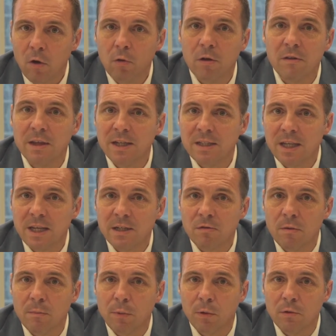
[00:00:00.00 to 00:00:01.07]
All of these things
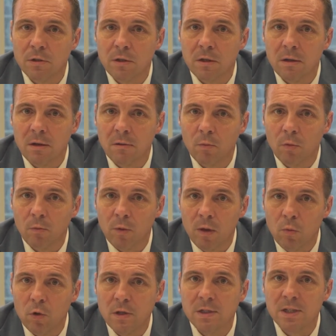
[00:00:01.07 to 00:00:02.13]
are important. What
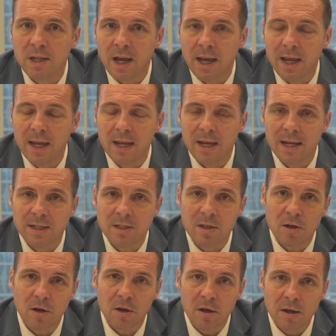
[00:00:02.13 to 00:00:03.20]
we would say is
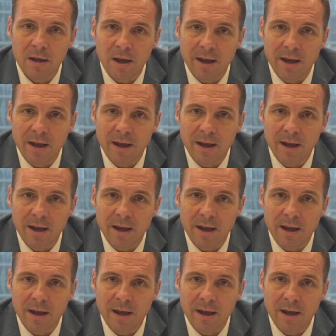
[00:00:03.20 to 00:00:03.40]
that